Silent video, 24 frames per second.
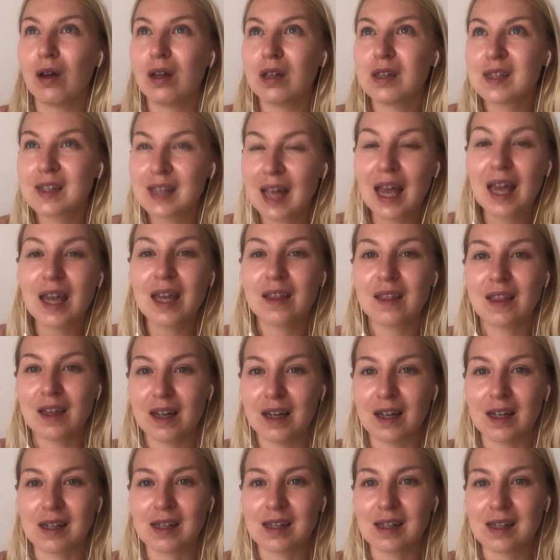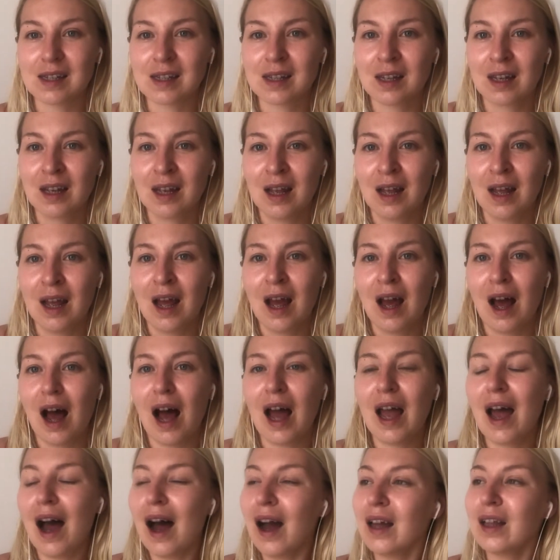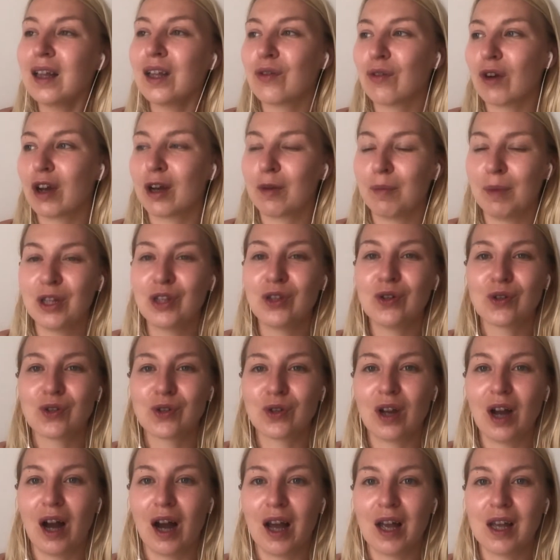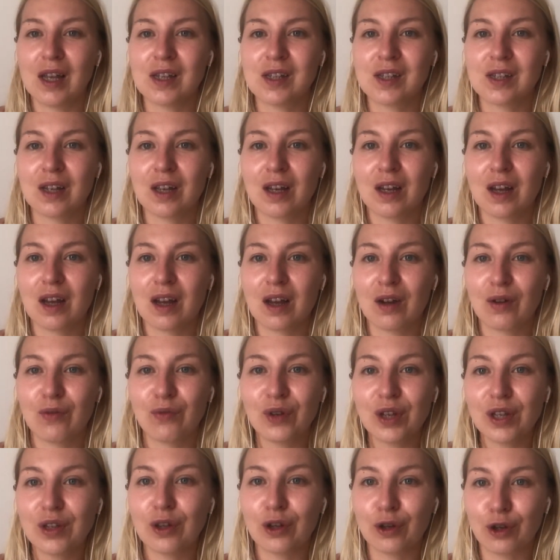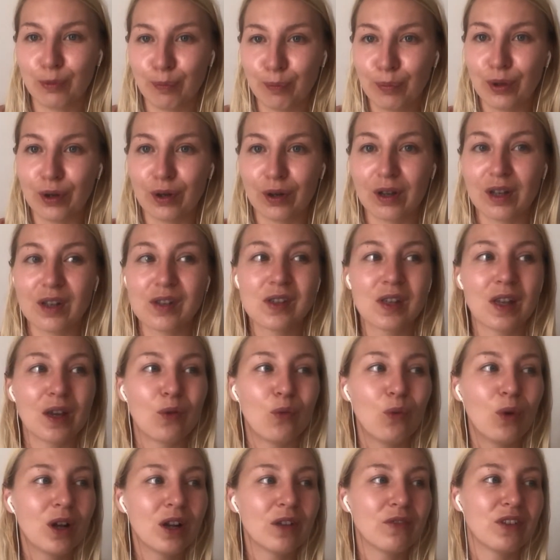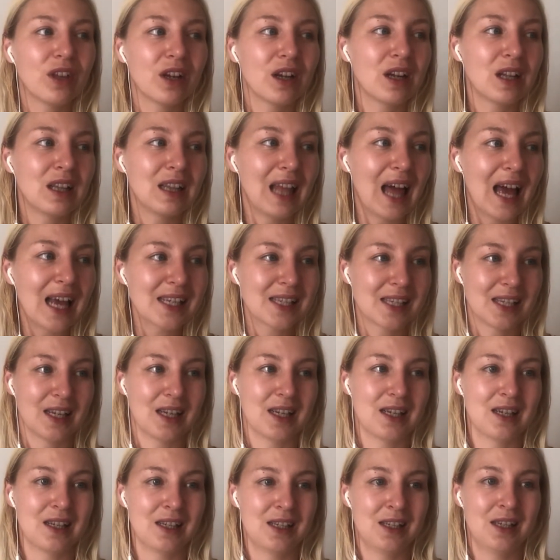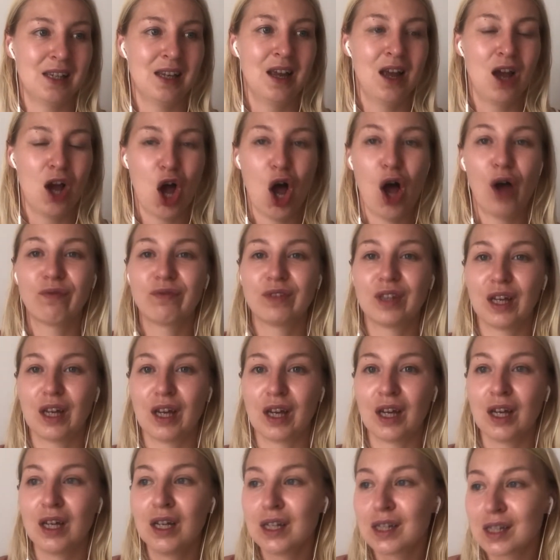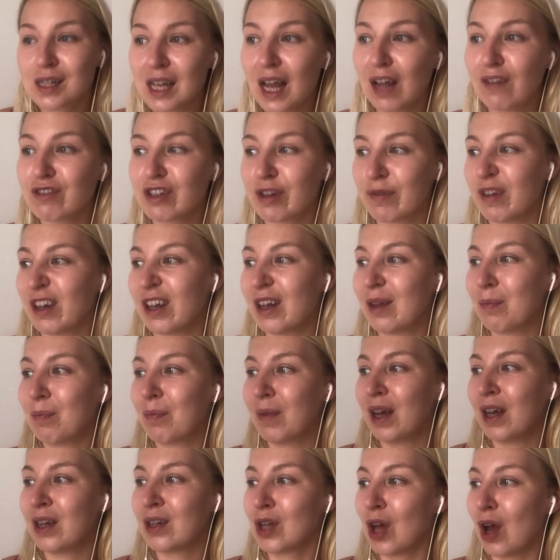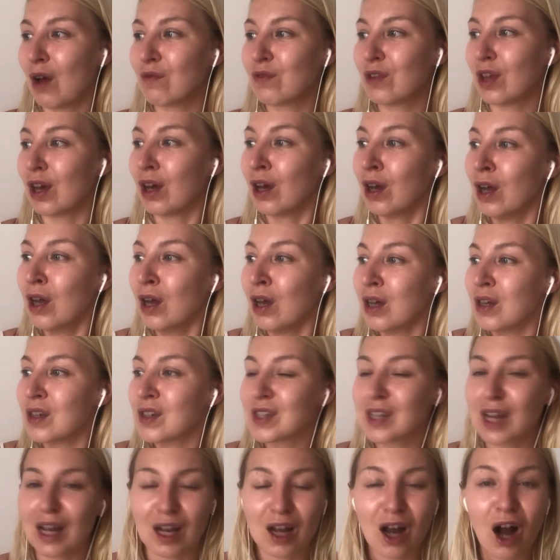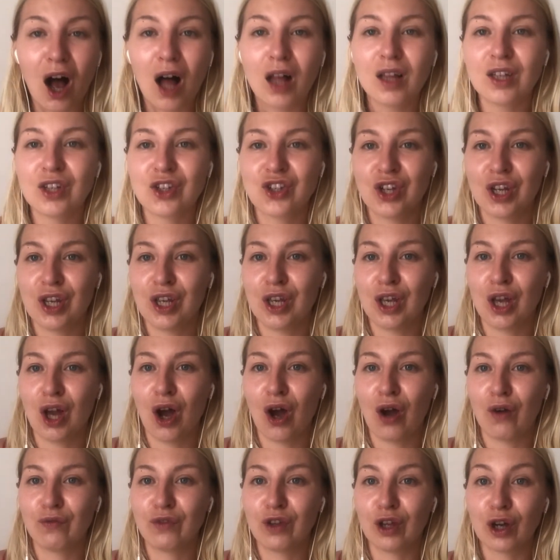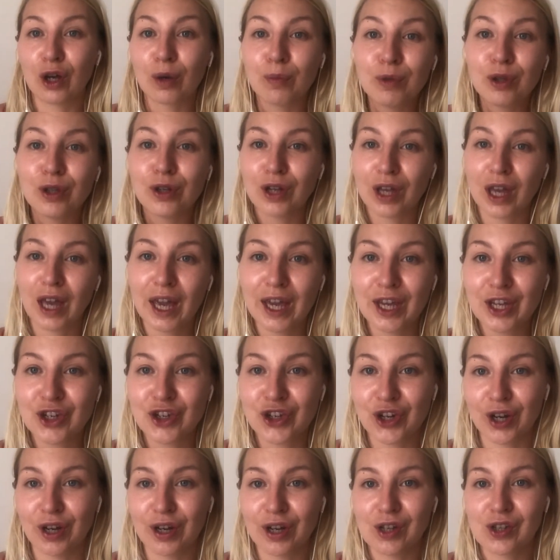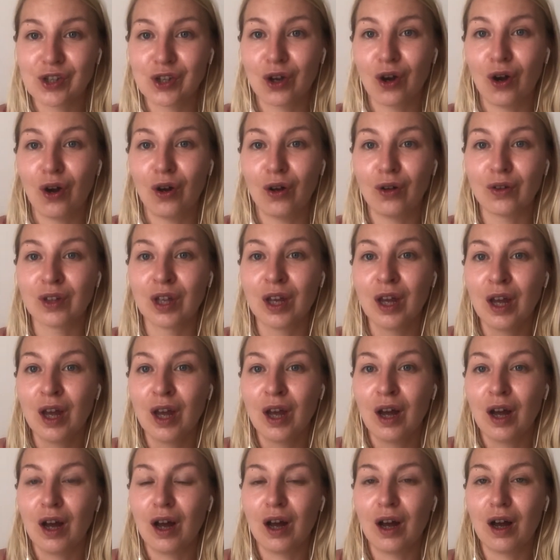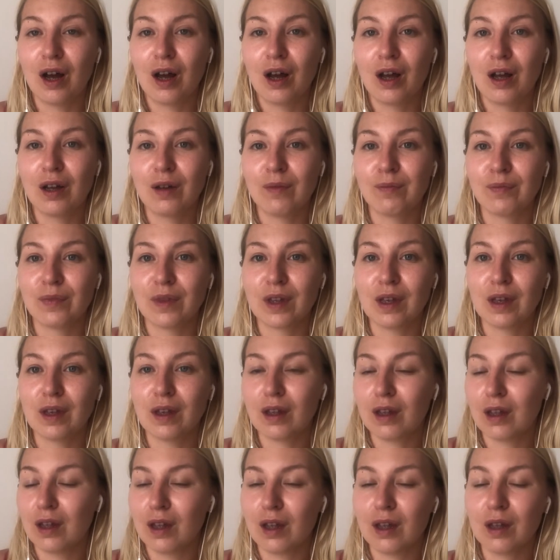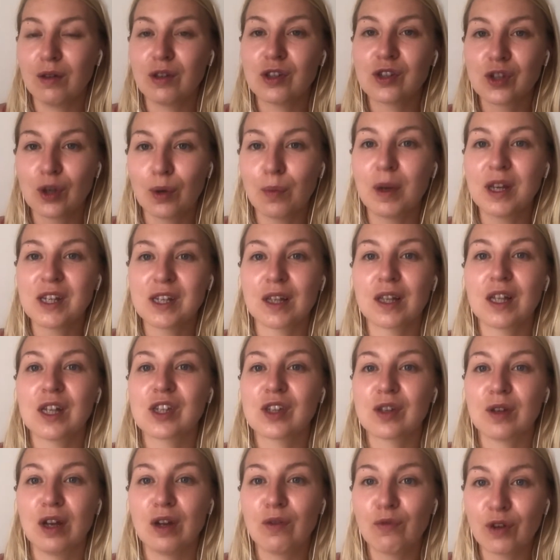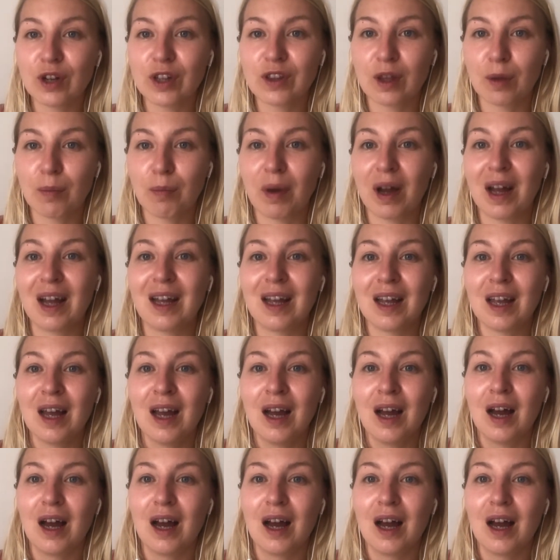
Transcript: saying this, I highly recommend you to guys read the book. It's like one of the classics of the self-development, of the psychology, of the communication. It's called, so basically it's written by,